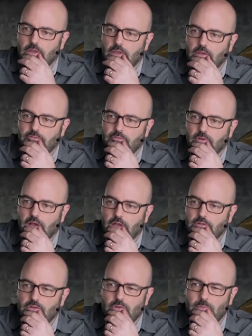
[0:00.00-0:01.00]

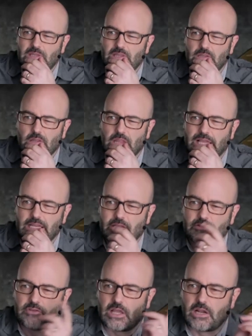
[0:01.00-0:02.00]
Do you mean in the
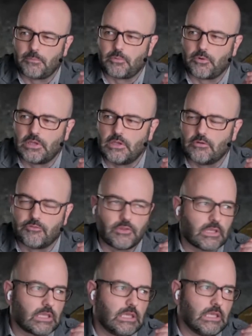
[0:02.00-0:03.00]
lighting setup or here for
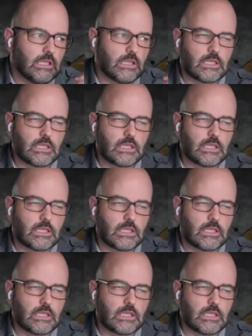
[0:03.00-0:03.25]
the key?